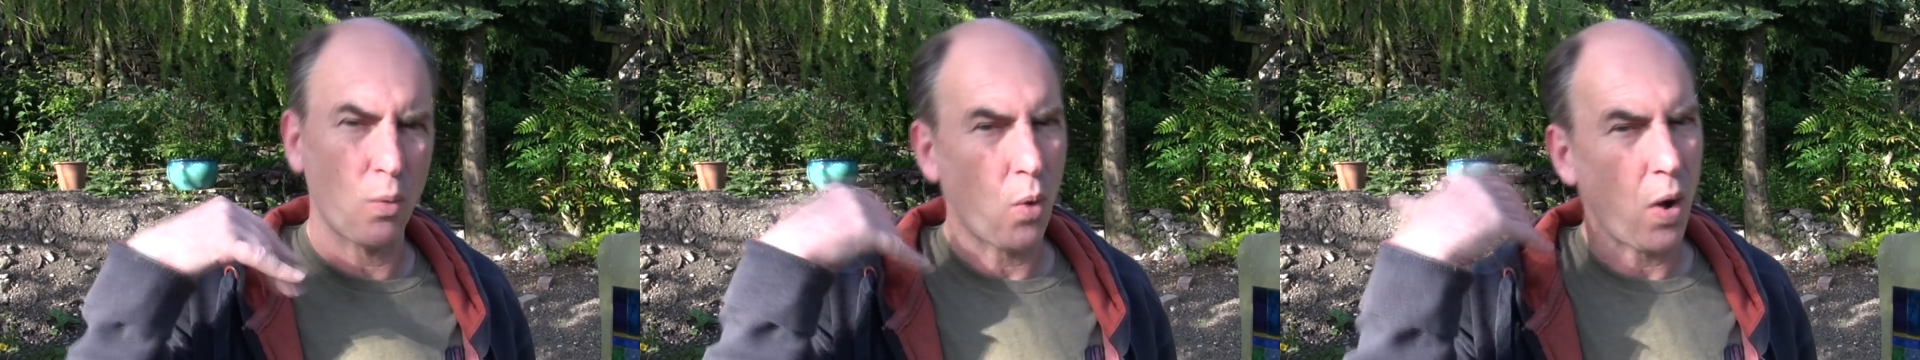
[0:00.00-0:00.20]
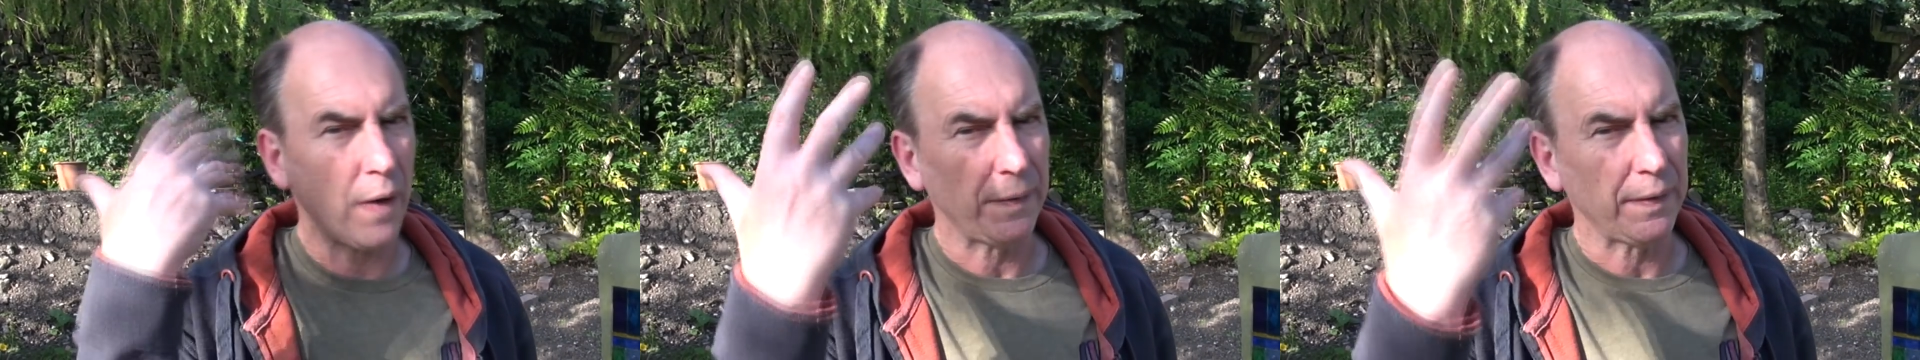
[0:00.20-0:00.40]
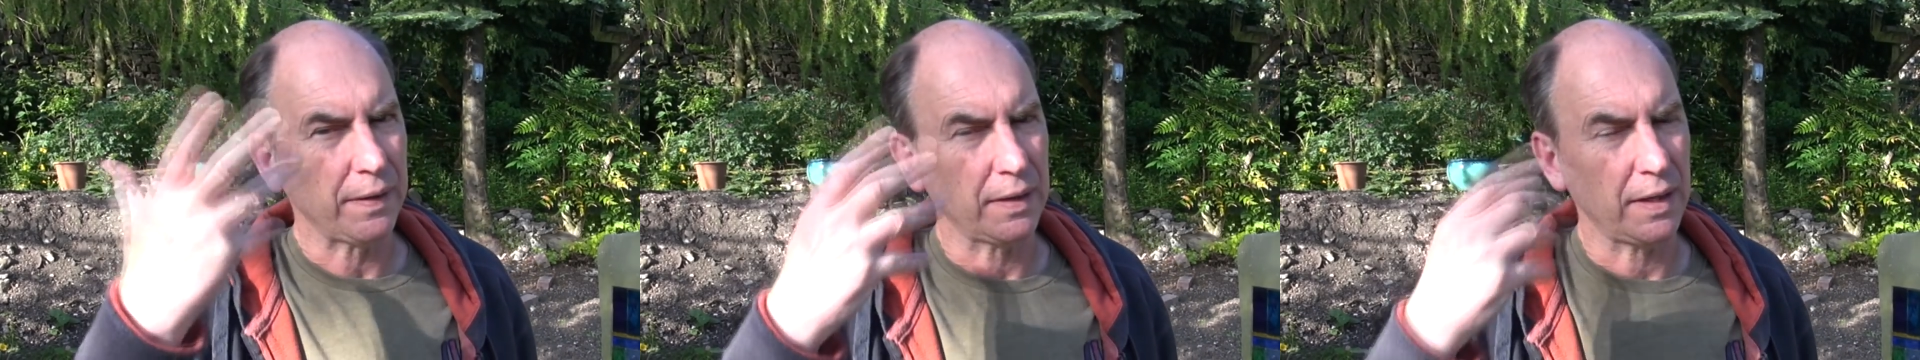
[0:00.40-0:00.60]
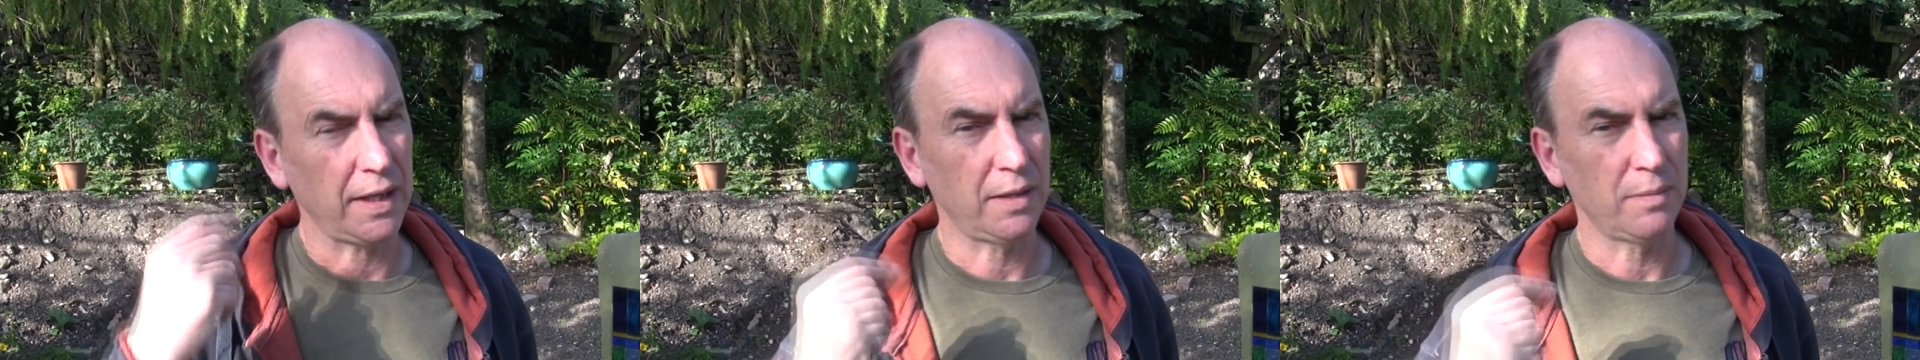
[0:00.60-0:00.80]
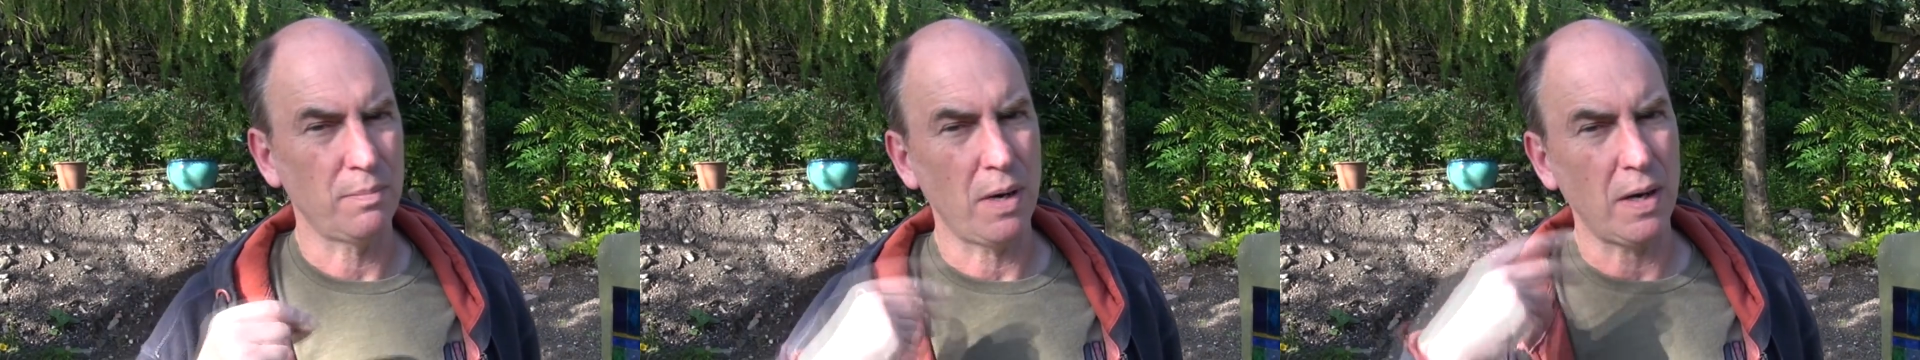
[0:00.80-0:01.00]
one
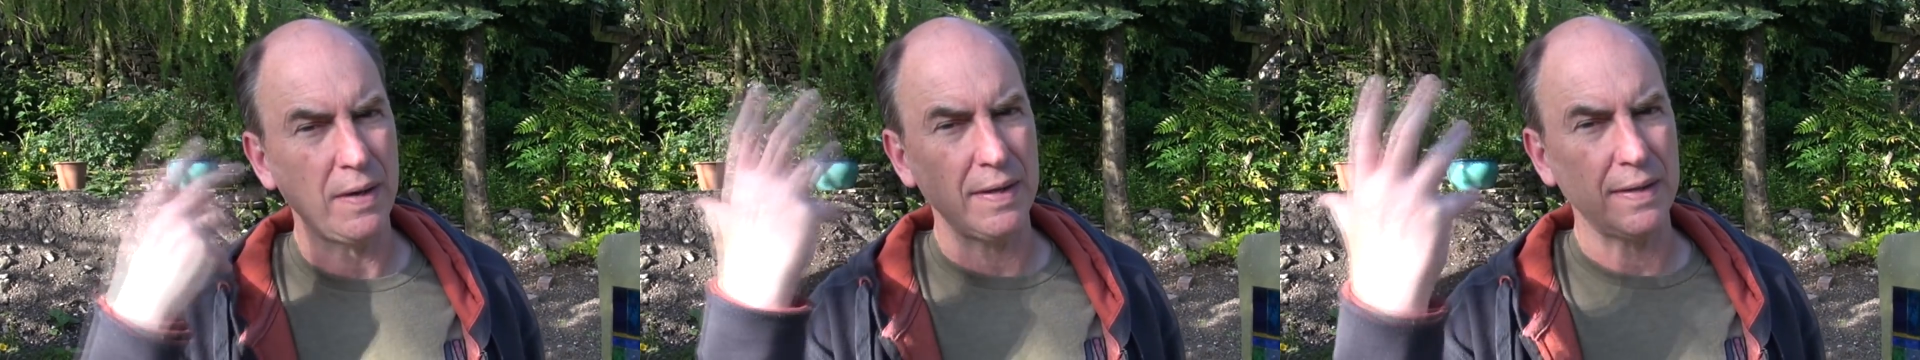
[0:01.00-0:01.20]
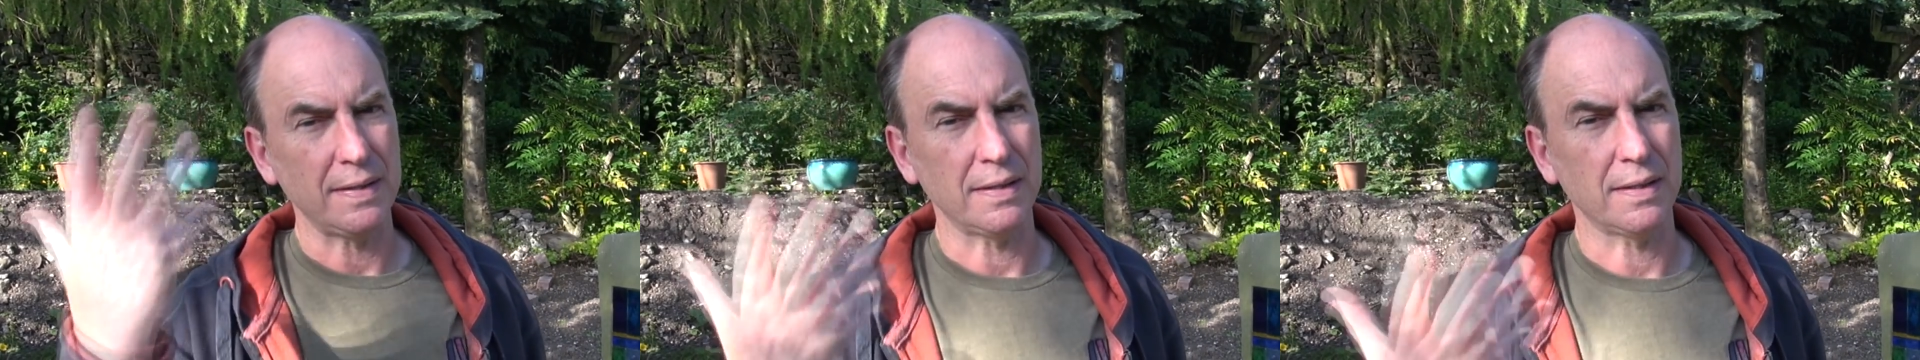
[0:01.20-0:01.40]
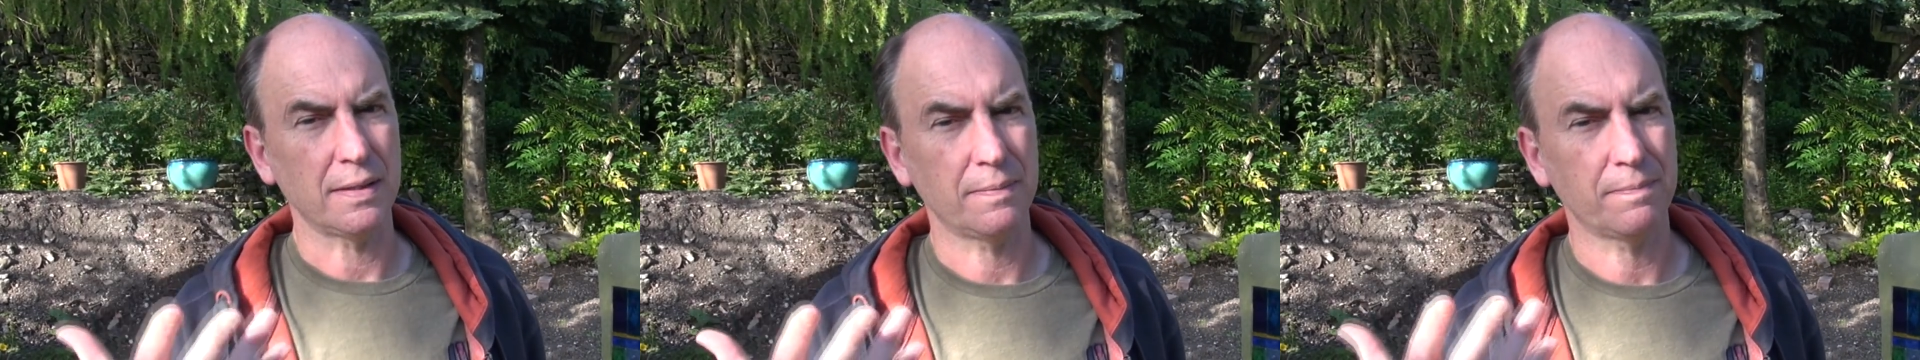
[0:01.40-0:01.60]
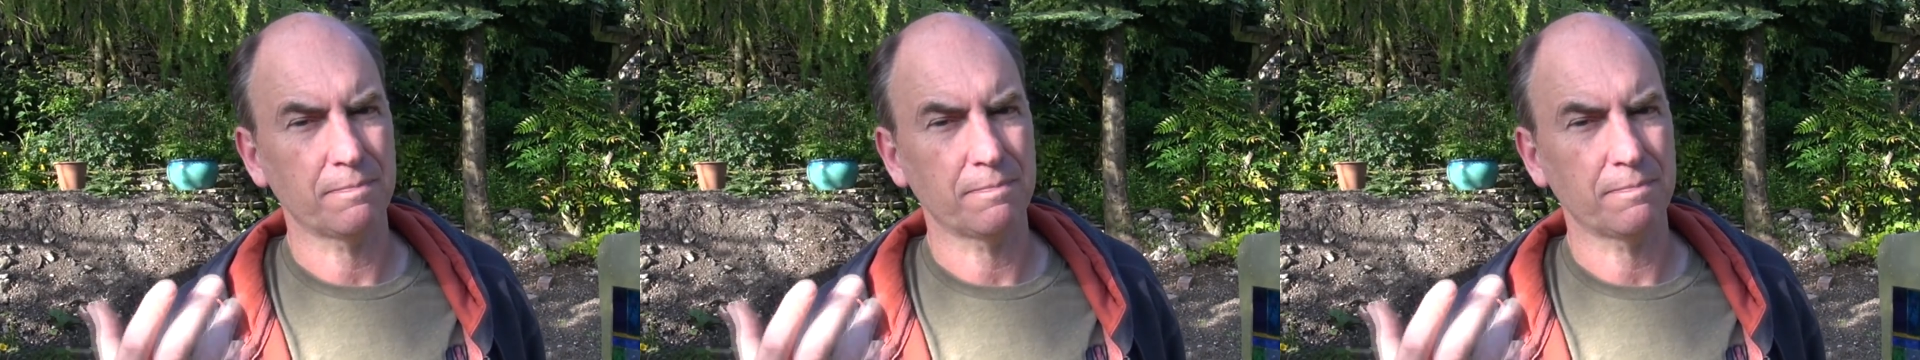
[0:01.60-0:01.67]
in mind.